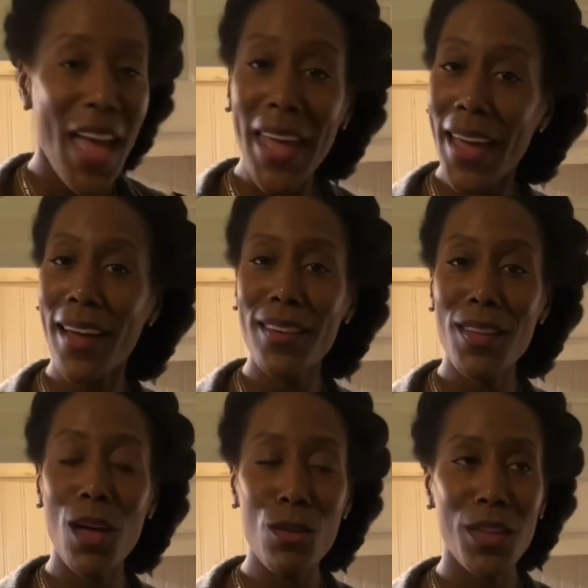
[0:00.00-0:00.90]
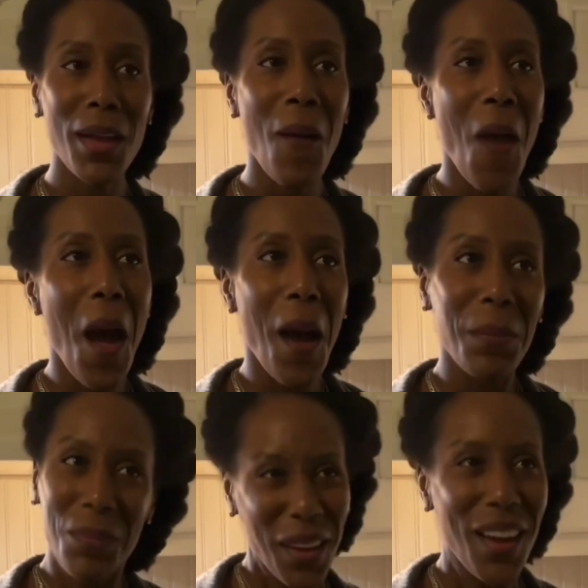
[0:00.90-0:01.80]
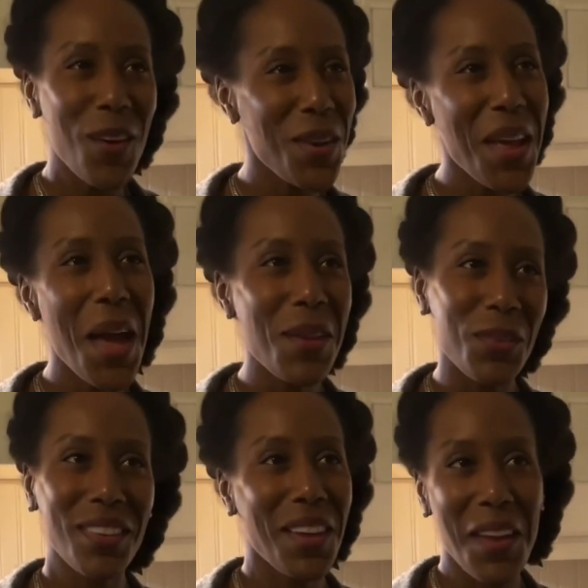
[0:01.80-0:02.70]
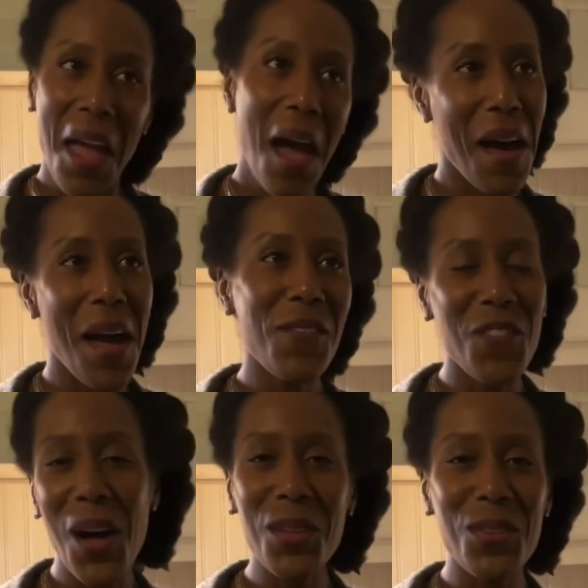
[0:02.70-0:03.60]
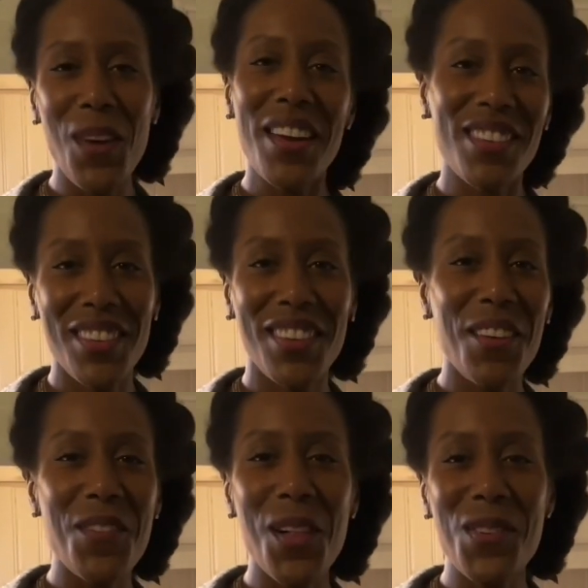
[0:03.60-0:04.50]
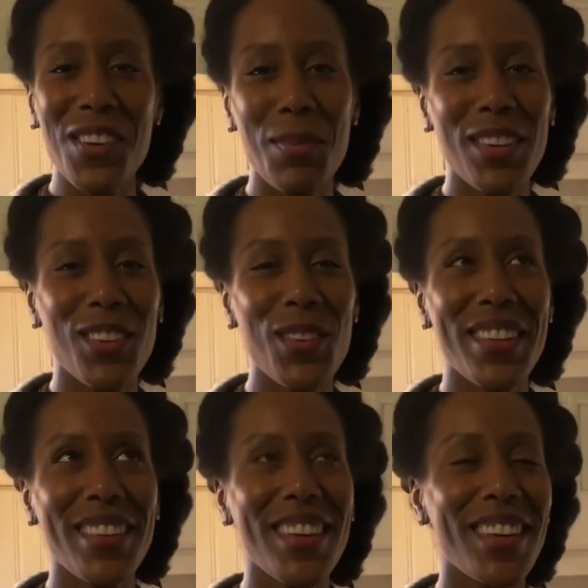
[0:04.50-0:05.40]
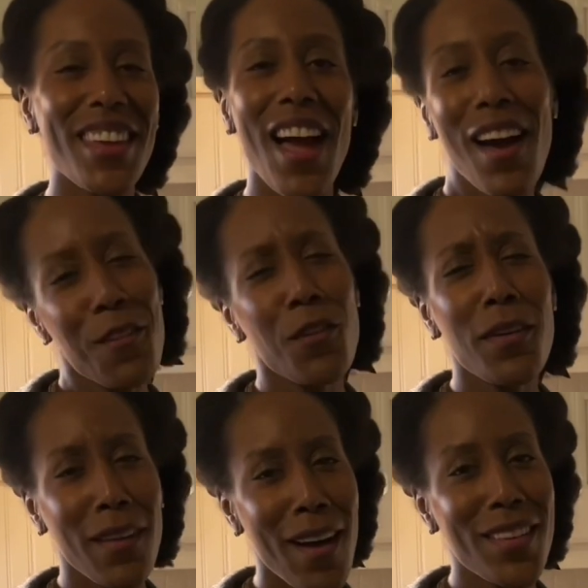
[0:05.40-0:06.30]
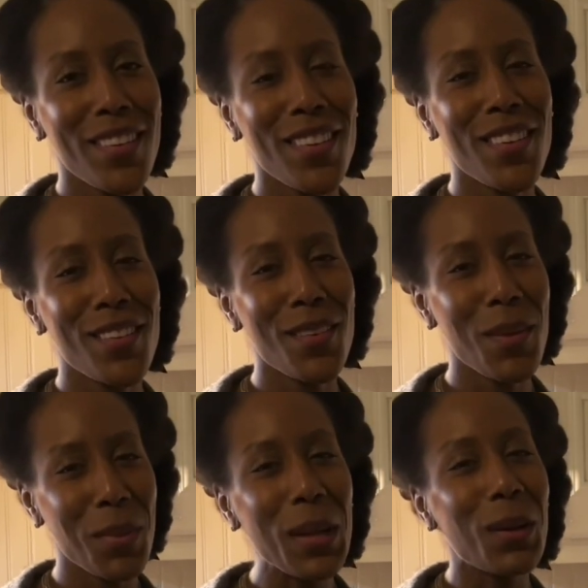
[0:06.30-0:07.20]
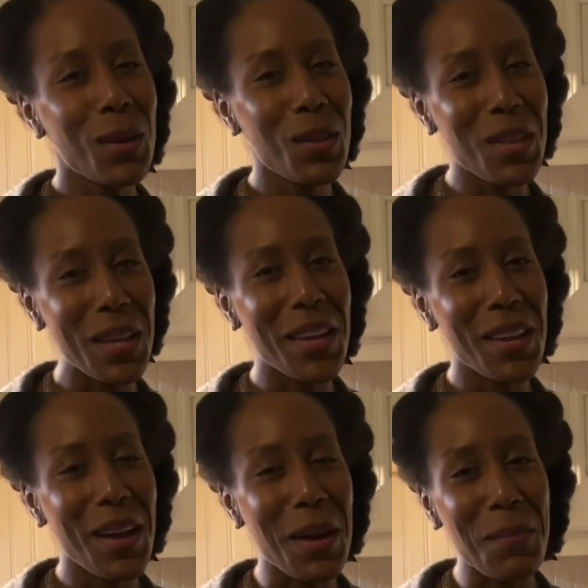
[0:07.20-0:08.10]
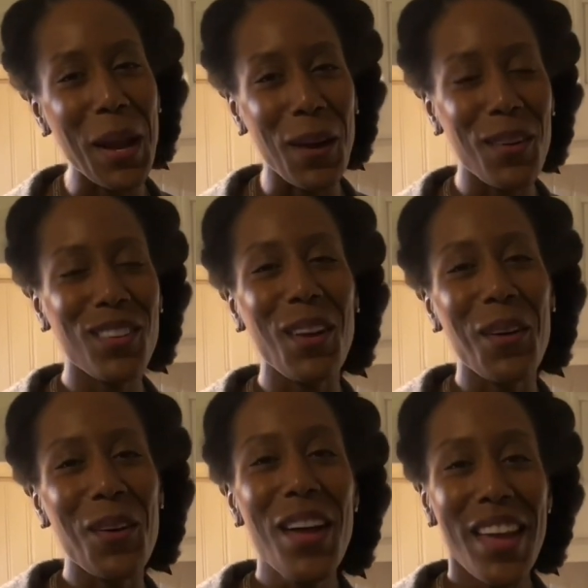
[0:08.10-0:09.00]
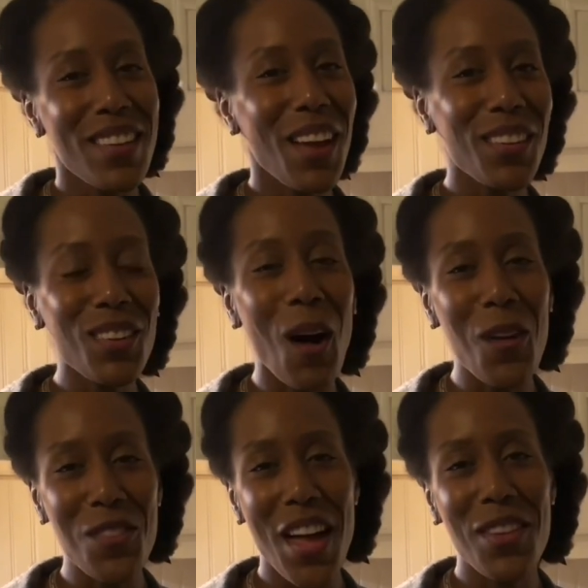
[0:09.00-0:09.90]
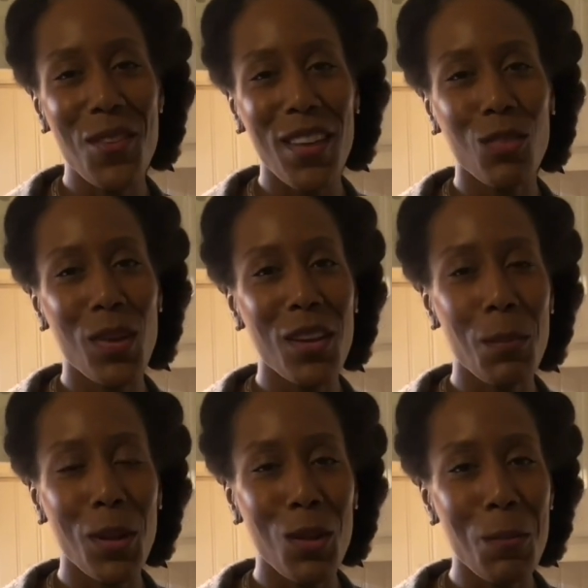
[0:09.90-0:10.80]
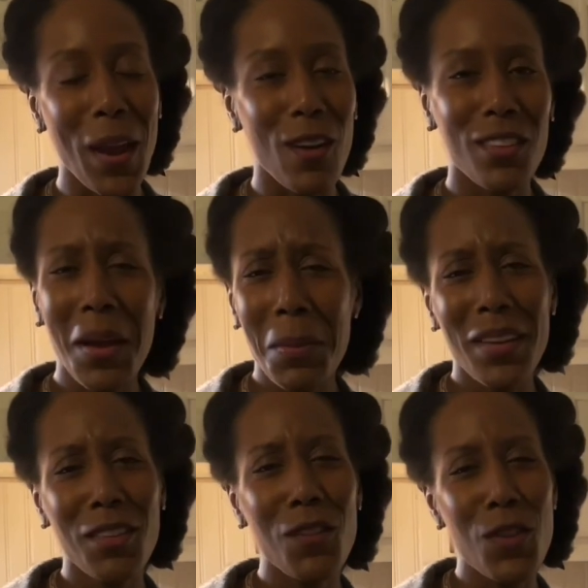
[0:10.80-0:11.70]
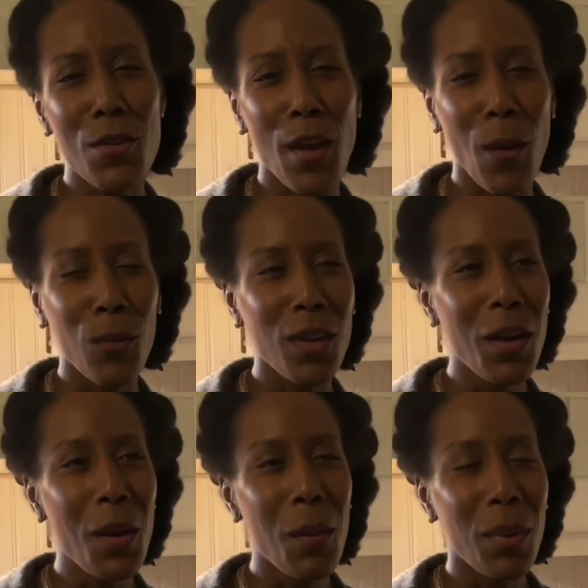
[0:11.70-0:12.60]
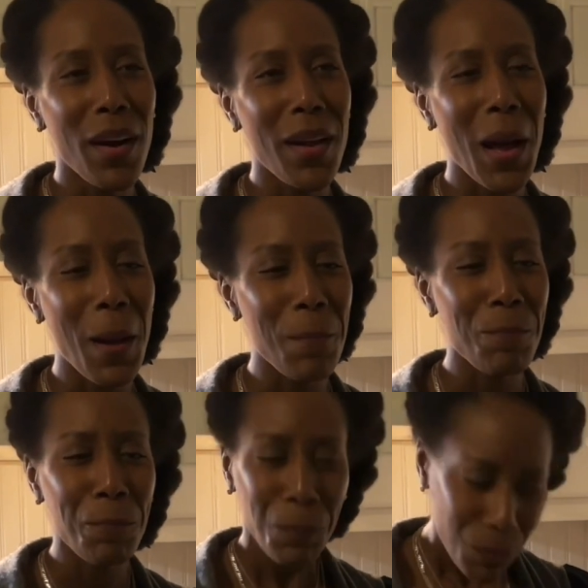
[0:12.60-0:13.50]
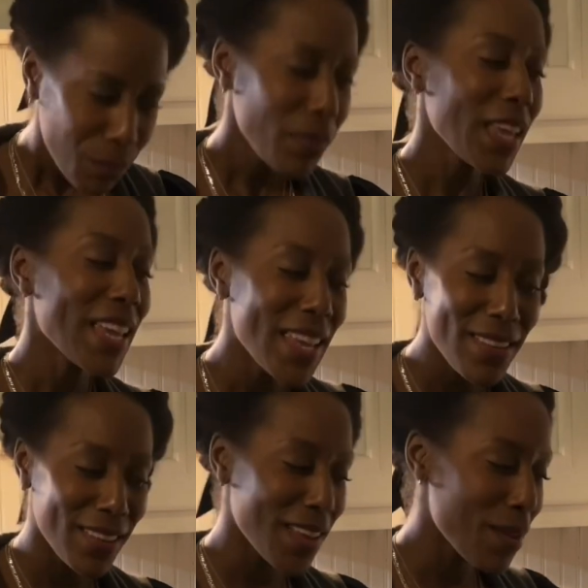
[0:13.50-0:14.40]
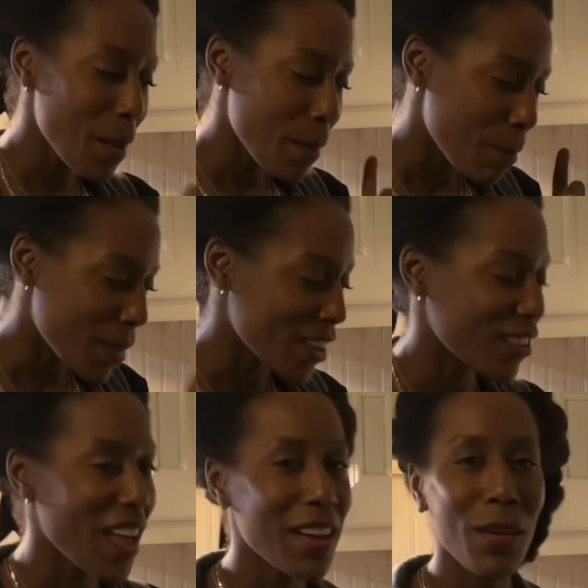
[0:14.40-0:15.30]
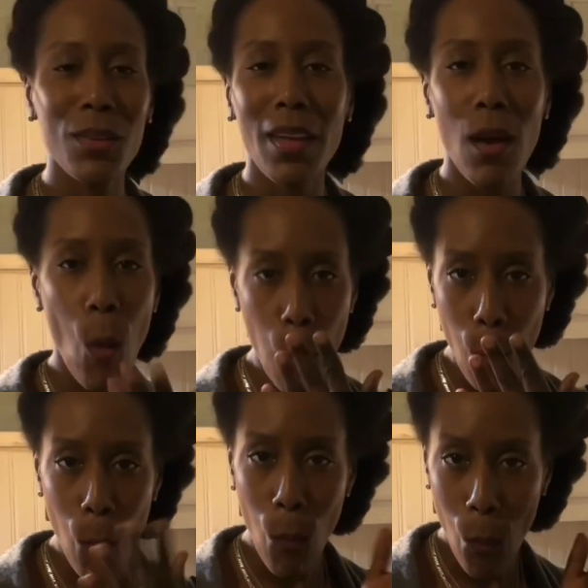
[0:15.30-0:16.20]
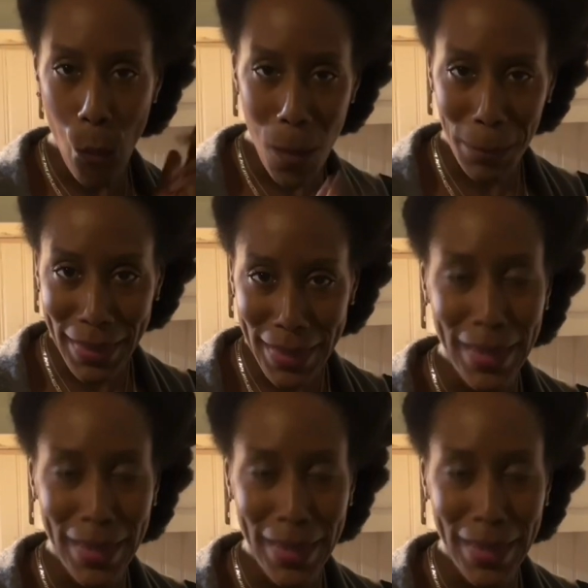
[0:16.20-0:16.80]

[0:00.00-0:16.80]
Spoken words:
And the other thing, I went ahead and was like, yeah, I follow directions. I follow recipes to a T. Yeah, I forgot to peel the pear. So it does call for that in the recipe to peel the pear. It's not a big deal if you don't, but it did mention that and I was like, oh, whoops.